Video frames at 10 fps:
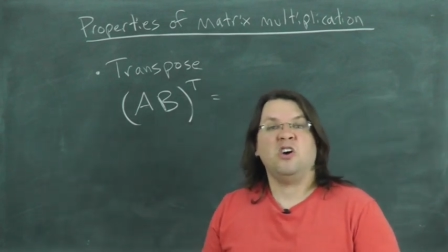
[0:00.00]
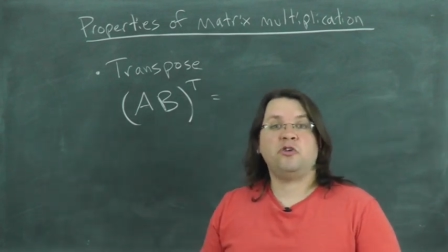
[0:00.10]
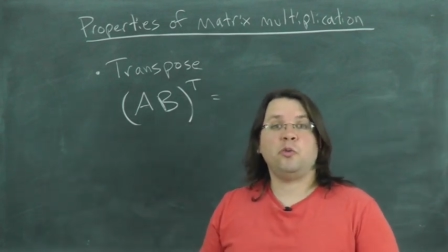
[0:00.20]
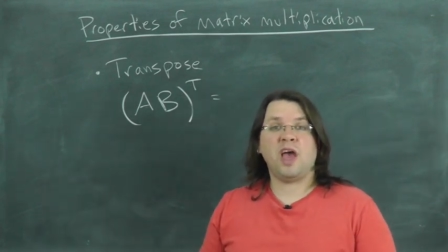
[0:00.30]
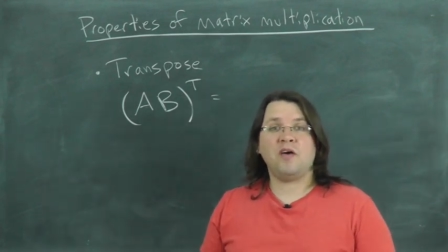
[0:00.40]

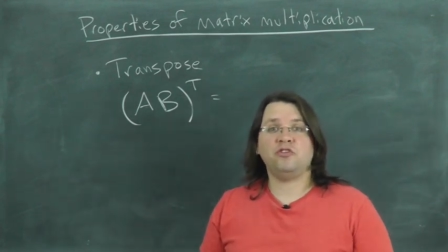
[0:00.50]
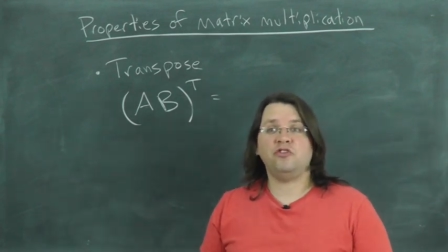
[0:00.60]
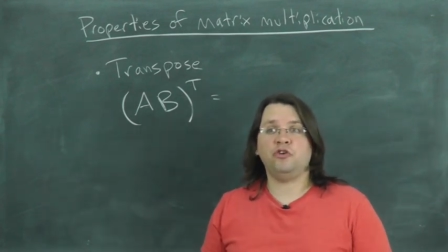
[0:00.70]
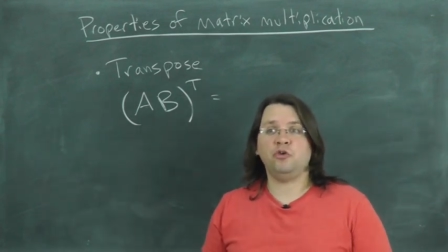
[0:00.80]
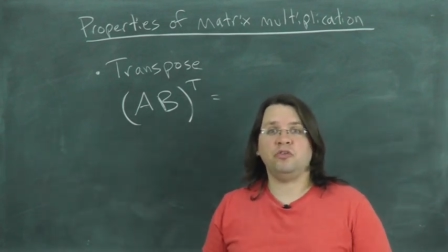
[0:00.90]
So what we have to
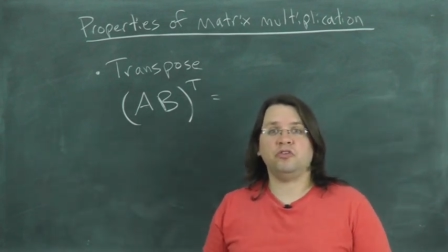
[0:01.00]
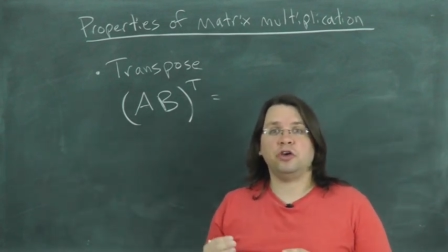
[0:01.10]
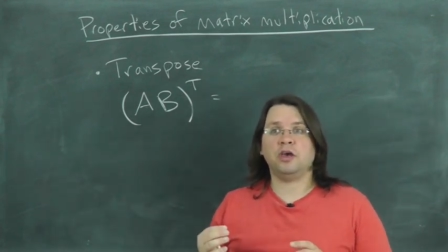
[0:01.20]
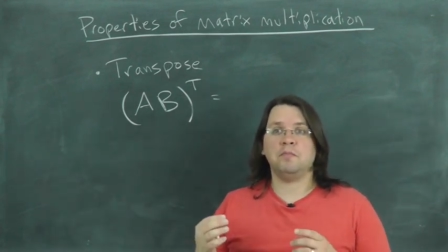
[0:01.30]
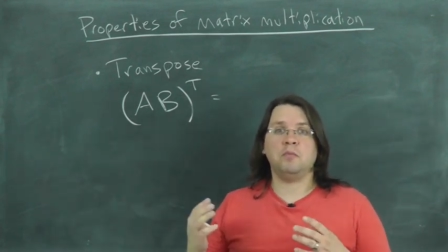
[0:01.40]
do is
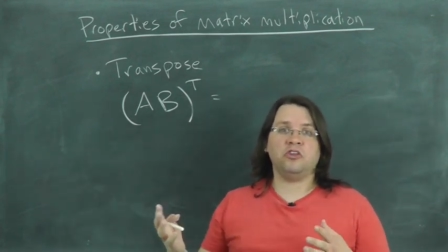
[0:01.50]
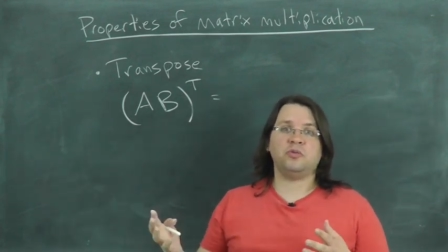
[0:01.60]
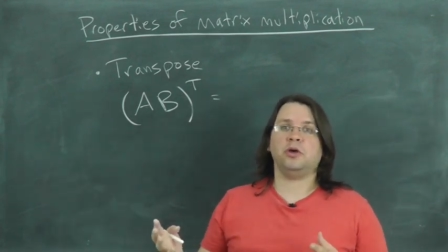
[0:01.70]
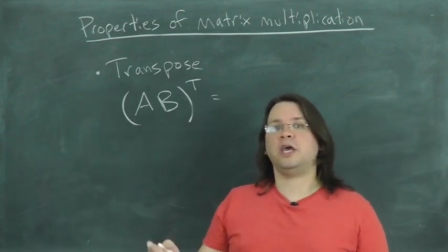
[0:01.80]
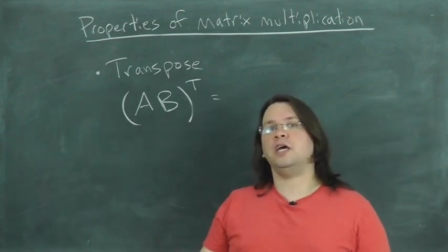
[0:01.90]
look at
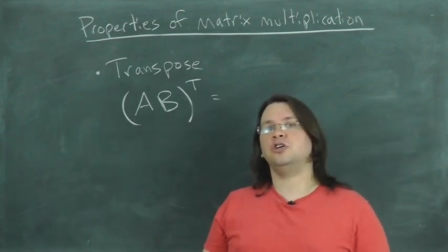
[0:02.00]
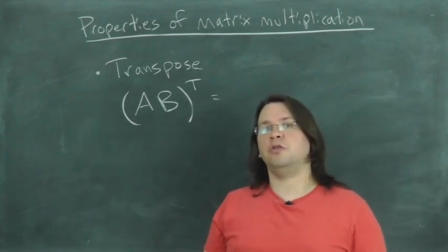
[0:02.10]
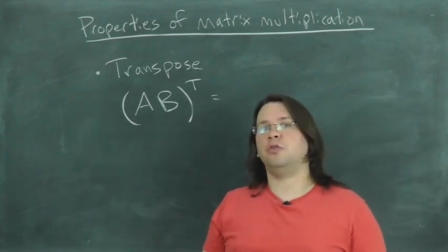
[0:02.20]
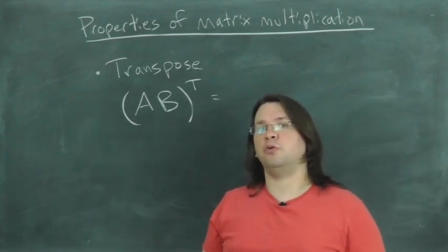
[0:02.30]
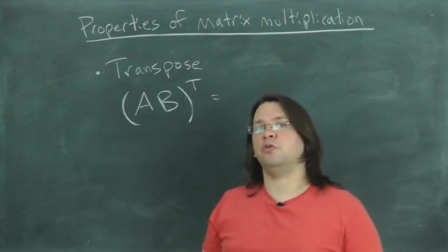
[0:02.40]

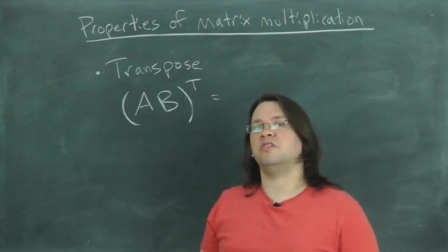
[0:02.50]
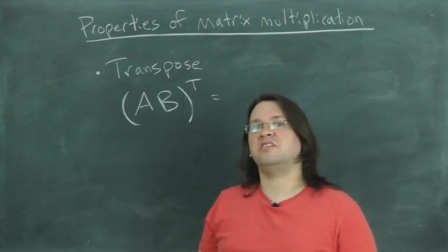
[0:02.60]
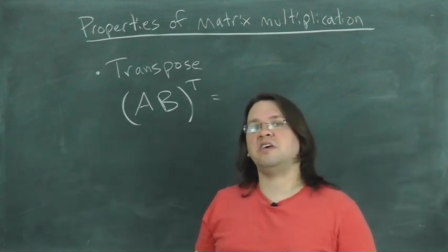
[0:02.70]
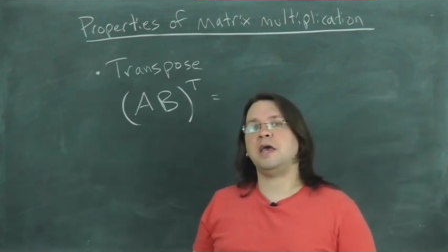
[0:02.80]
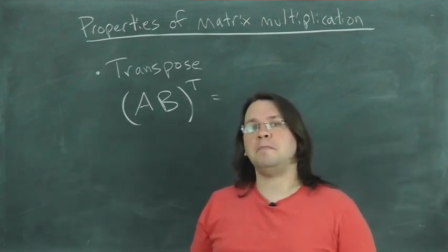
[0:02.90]
multiplication through the
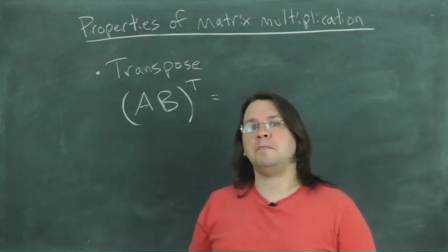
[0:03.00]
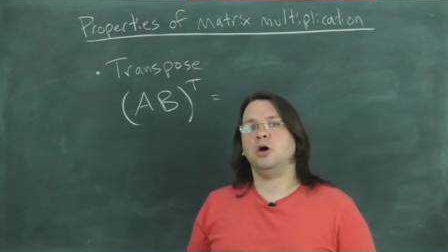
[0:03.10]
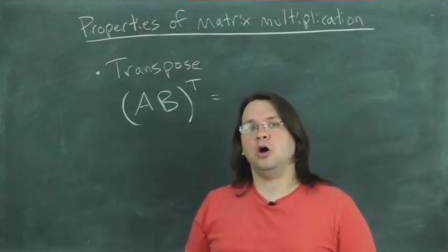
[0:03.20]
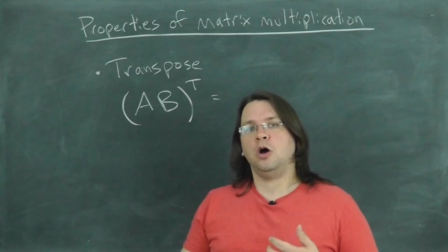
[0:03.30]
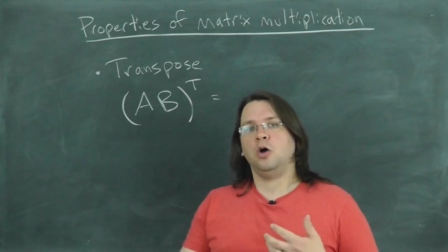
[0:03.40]
same
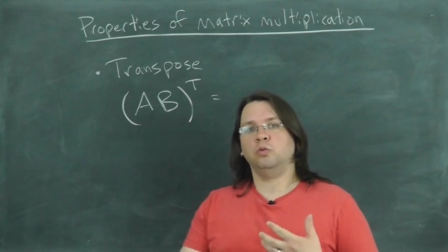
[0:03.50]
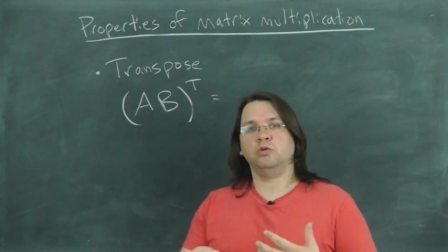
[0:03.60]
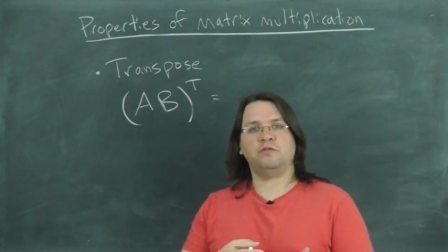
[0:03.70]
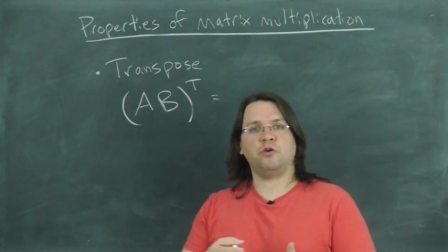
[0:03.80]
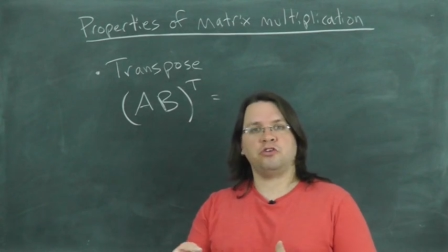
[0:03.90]

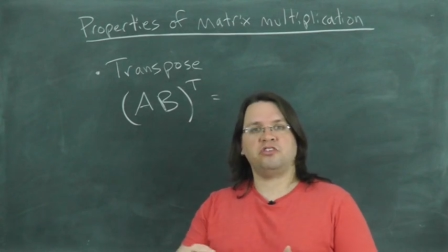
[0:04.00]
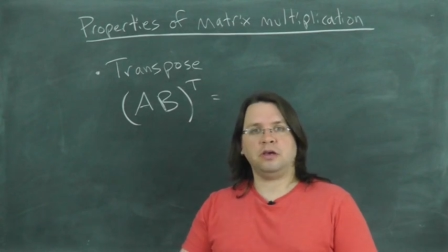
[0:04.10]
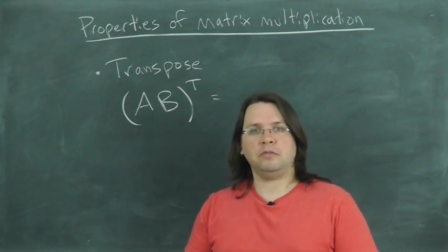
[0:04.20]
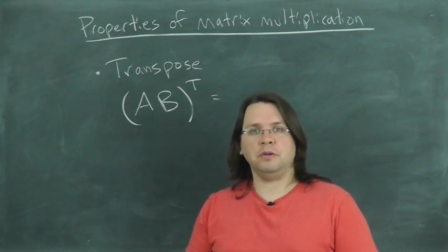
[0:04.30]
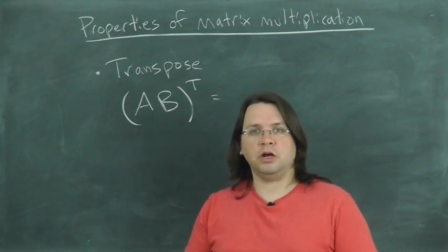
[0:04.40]

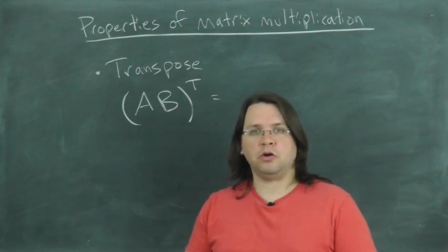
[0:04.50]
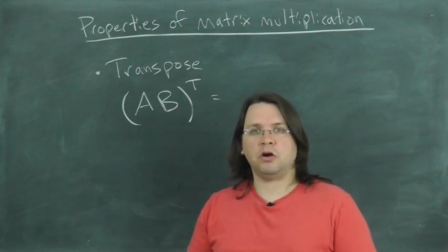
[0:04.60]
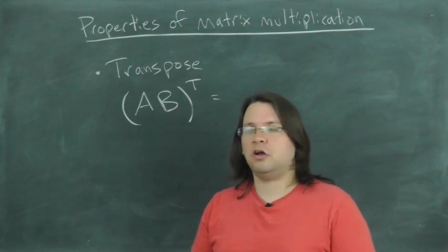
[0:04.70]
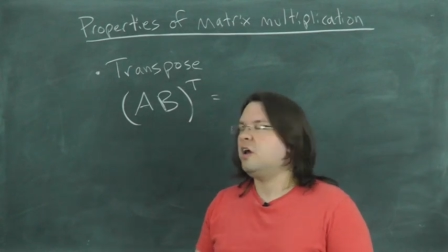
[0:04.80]
reversing mirror.